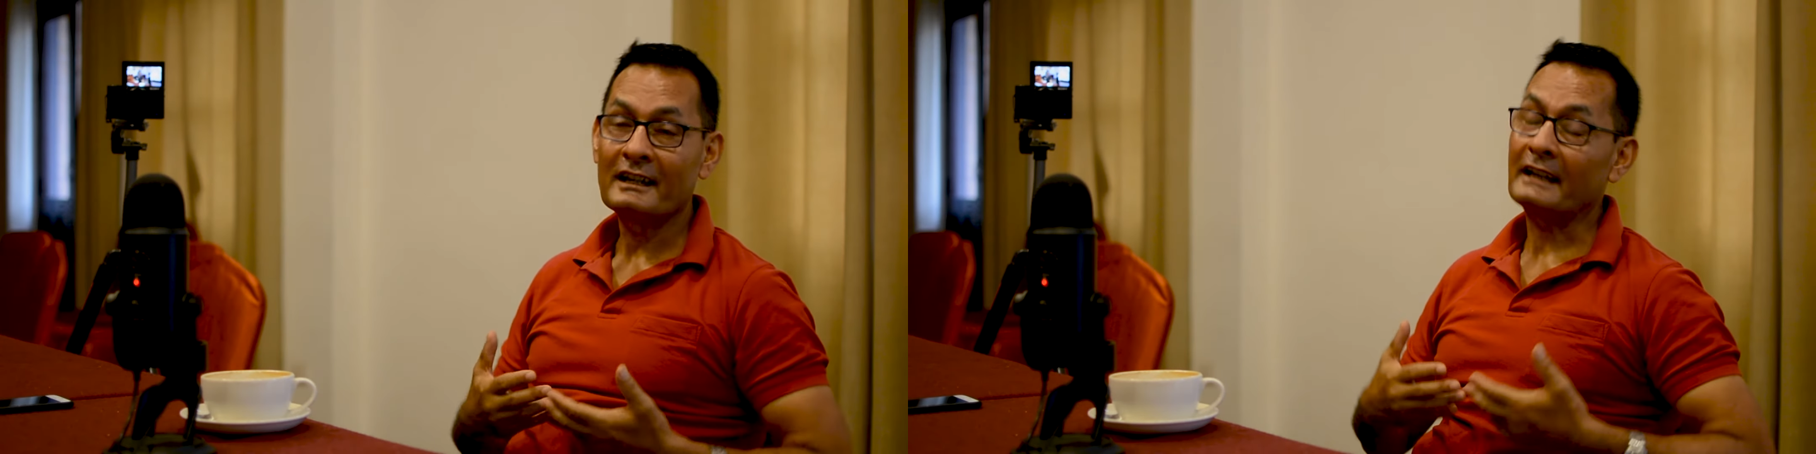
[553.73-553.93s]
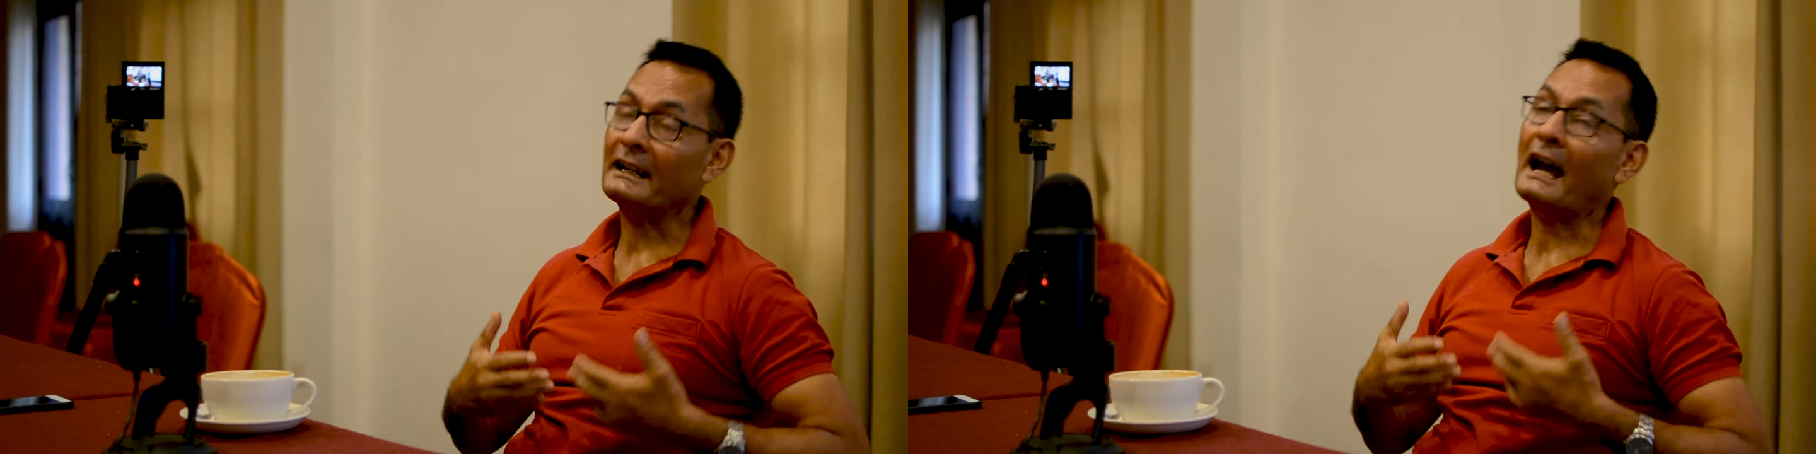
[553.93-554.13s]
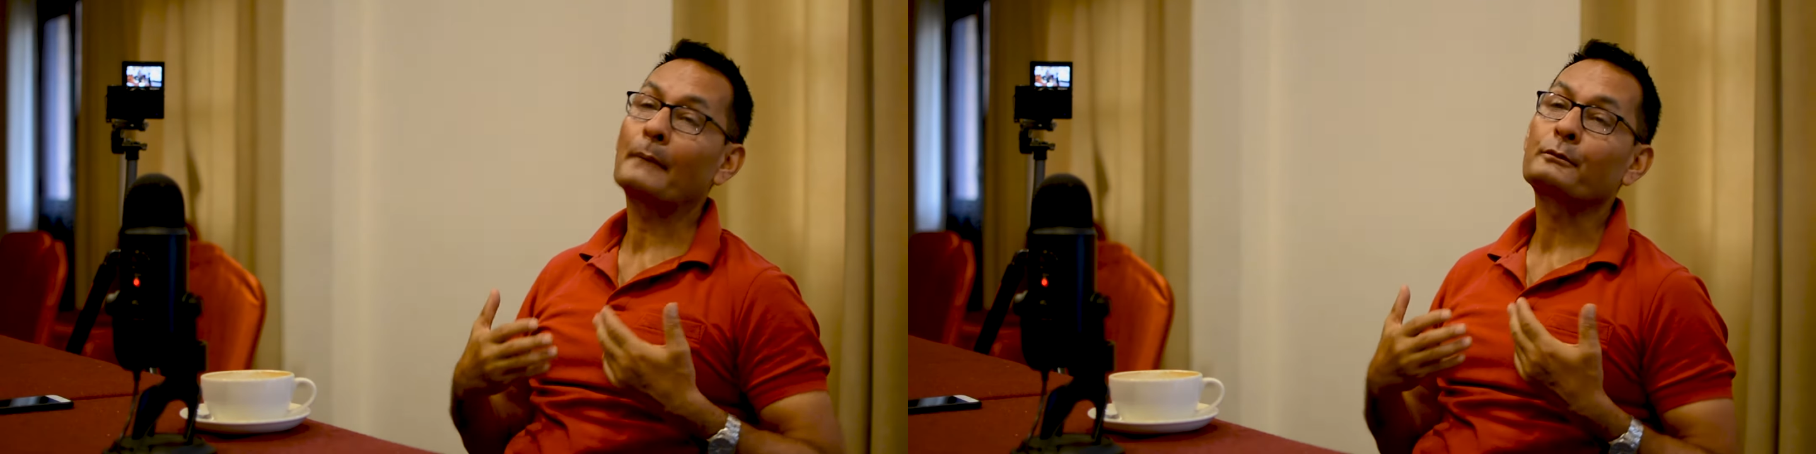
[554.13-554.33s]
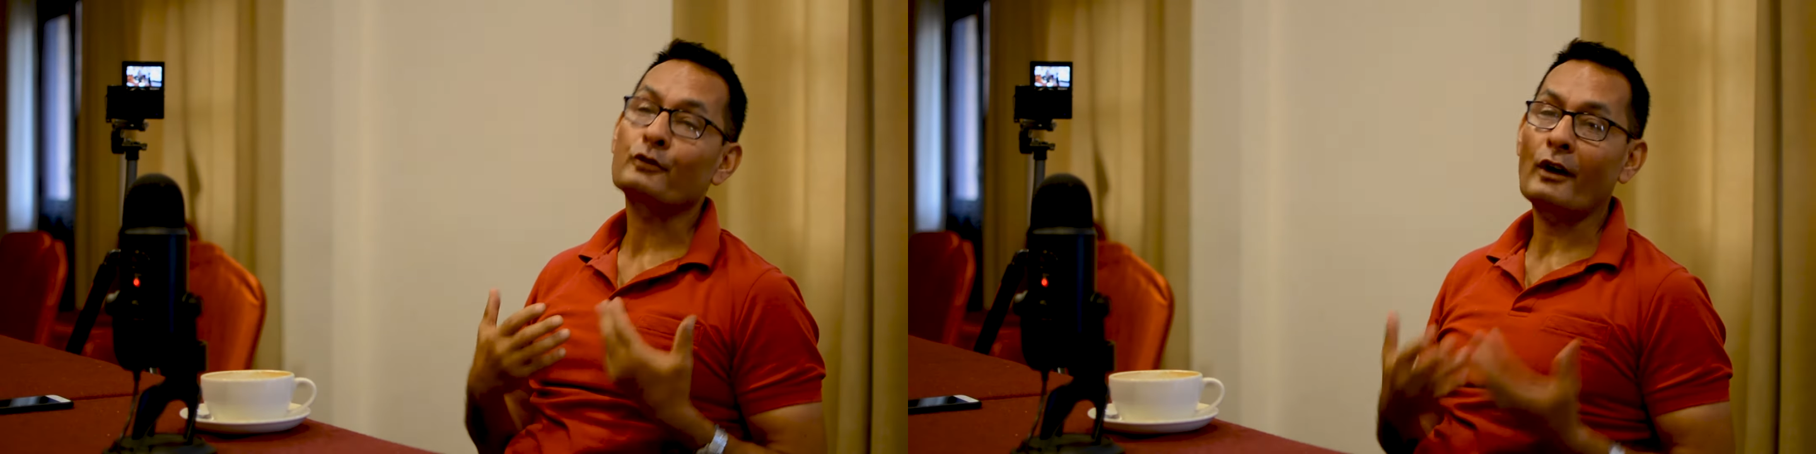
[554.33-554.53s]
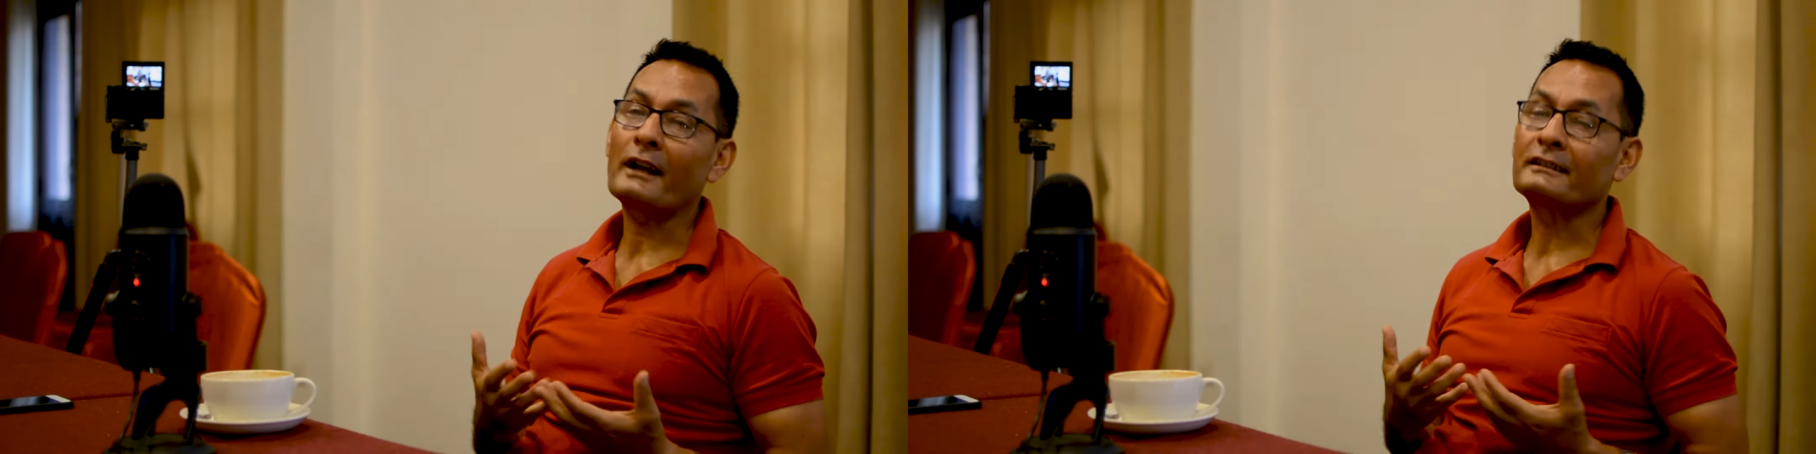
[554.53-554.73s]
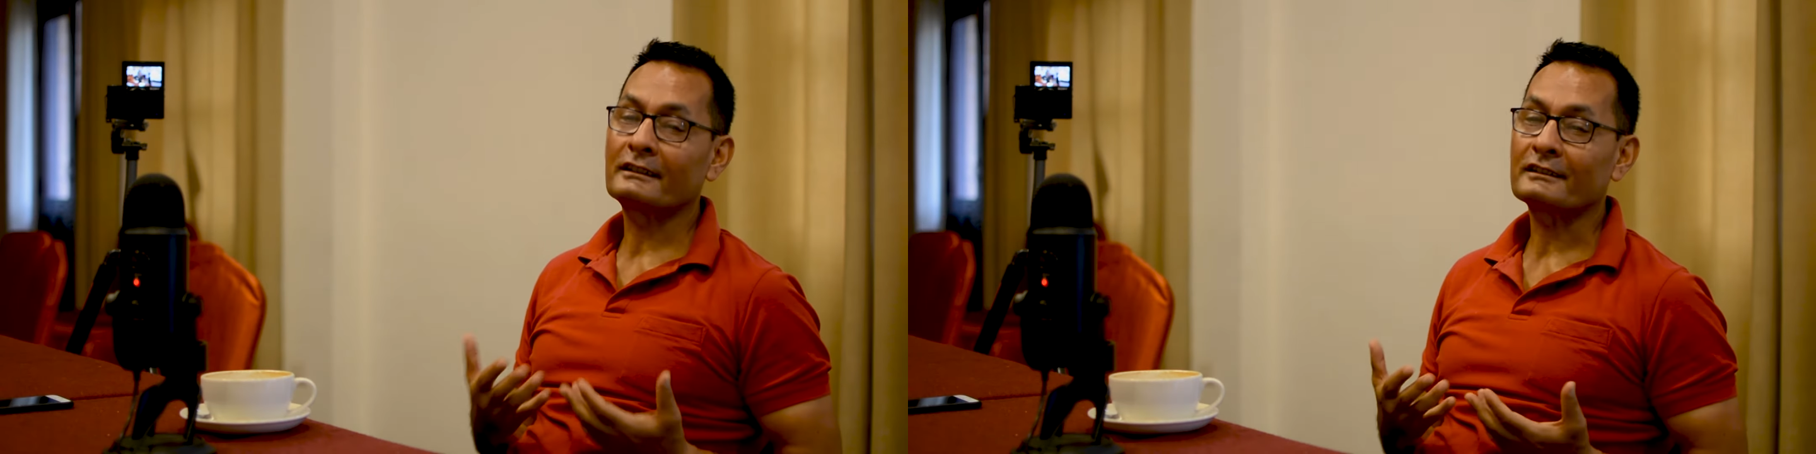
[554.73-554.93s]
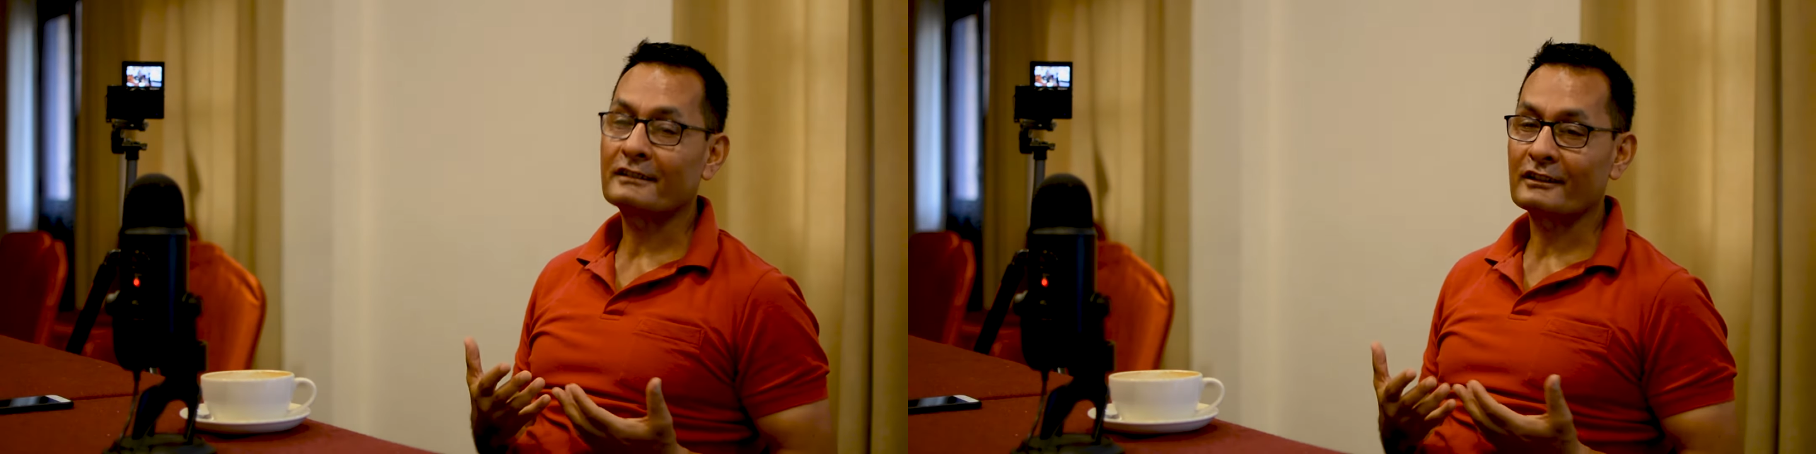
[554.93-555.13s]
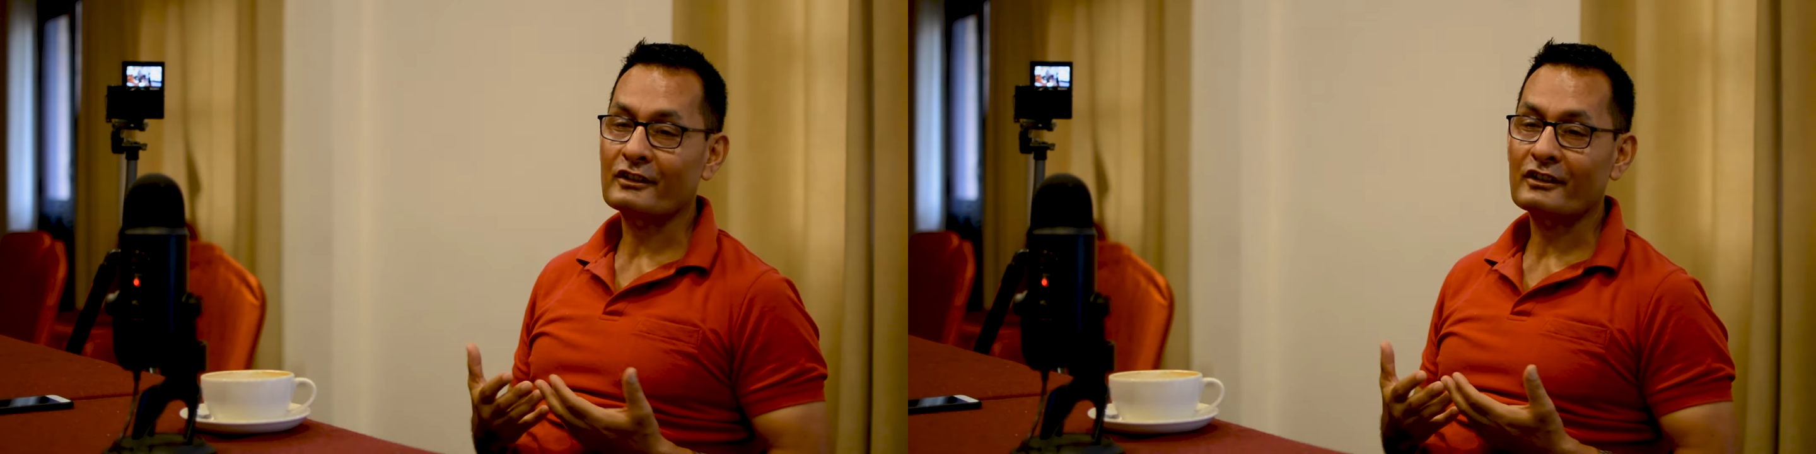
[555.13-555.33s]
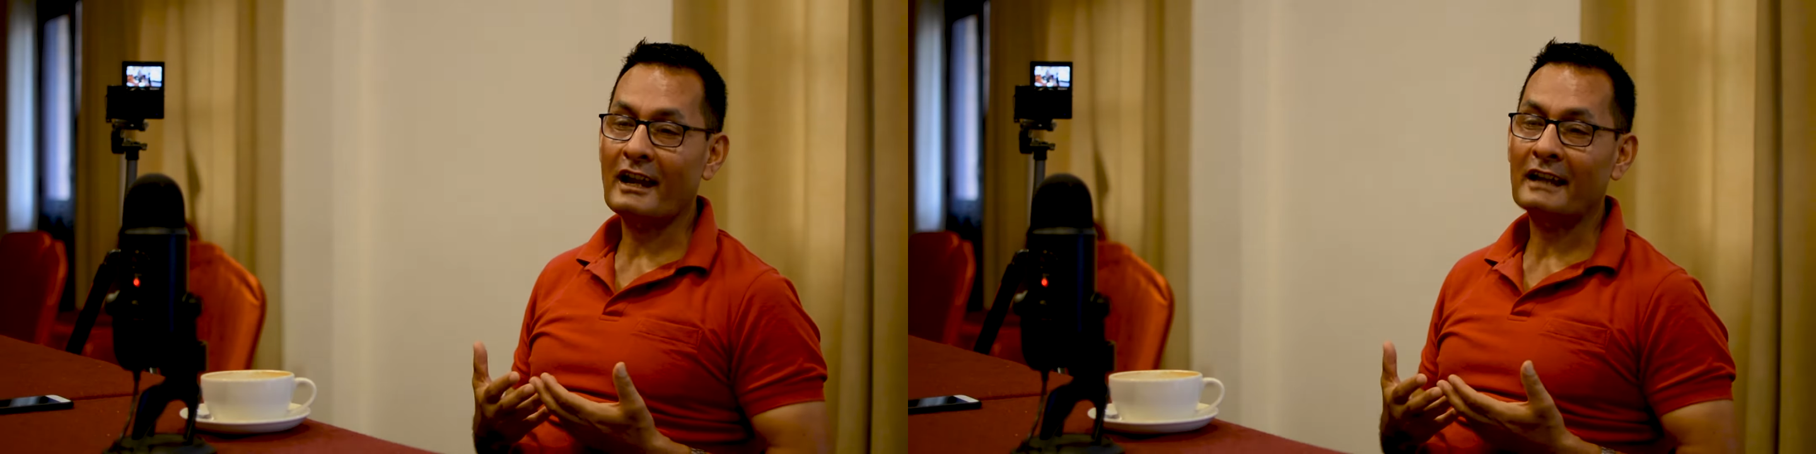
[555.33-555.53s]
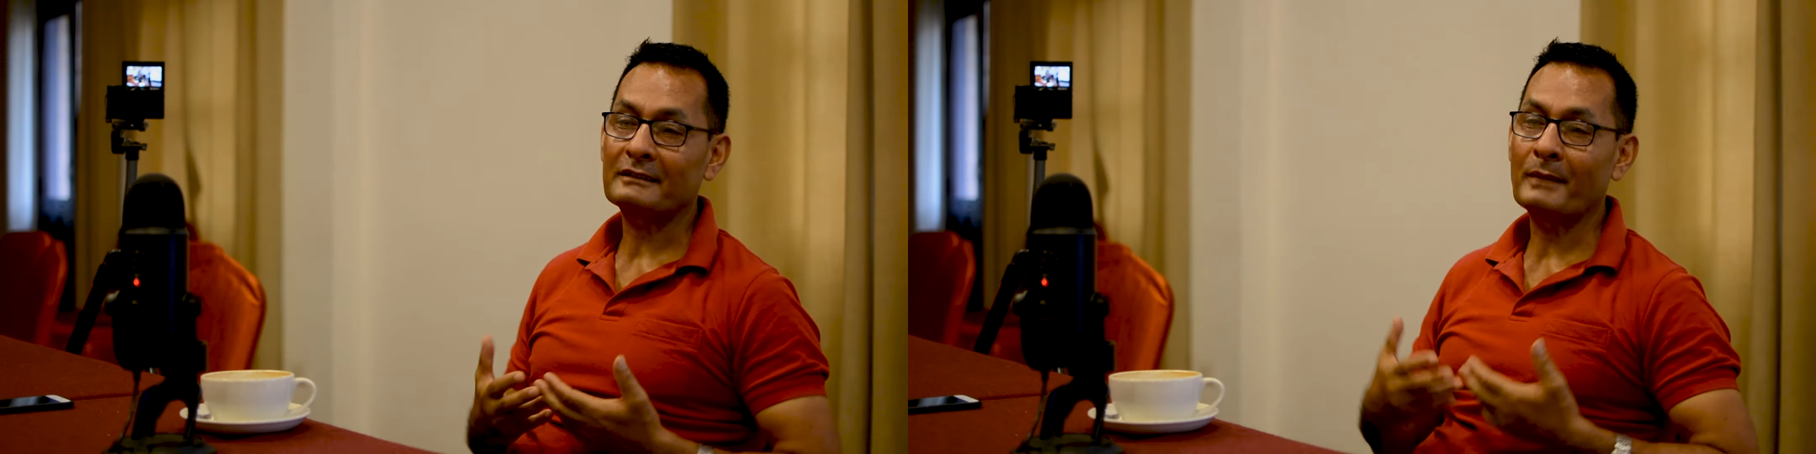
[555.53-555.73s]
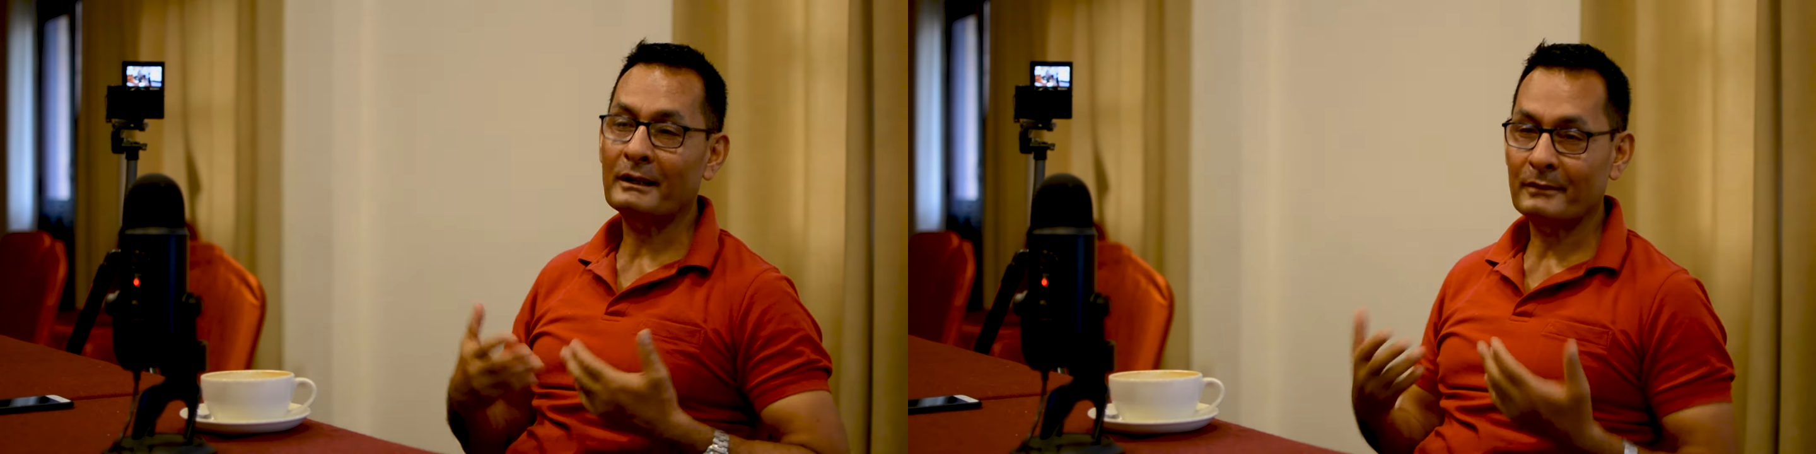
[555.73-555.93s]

And I have tried this dish at many,